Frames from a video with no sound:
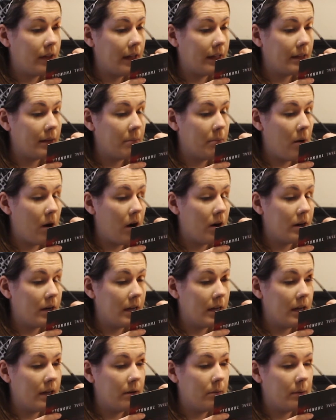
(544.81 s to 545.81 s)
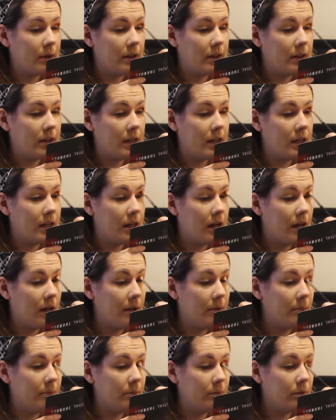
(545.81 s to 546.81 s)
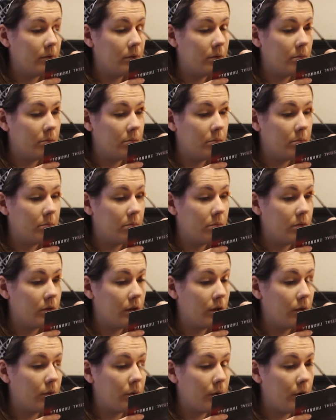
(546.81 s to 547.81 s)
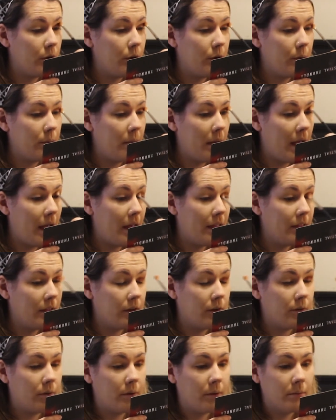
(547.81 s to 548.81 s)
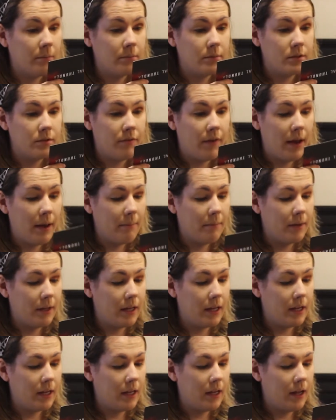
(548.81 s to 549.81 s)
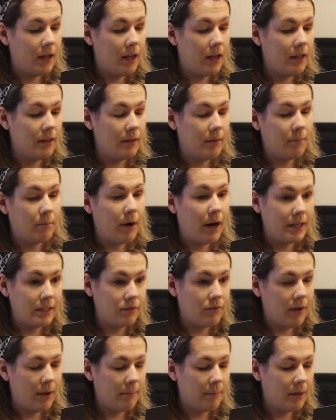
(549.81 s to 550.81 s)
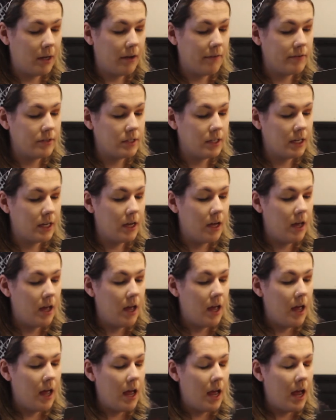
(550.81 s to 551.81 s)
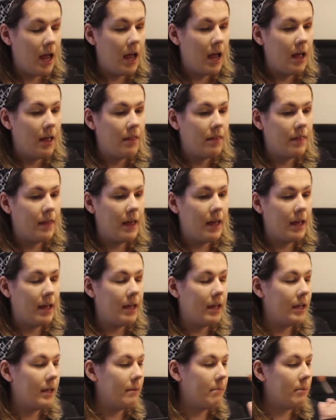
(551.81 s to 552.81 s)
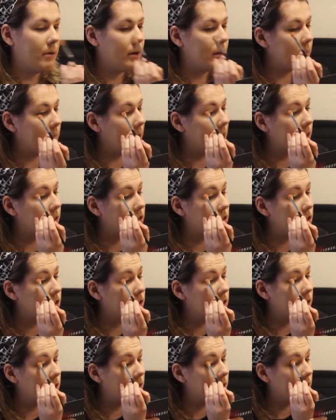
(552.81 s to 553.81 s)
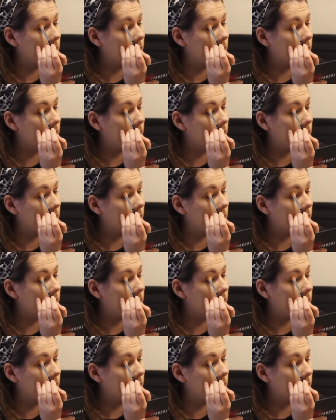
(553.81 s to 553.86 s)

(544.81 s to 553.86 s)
like, the party with the groom and the groom's family and the bride's family, obviously, they pretty much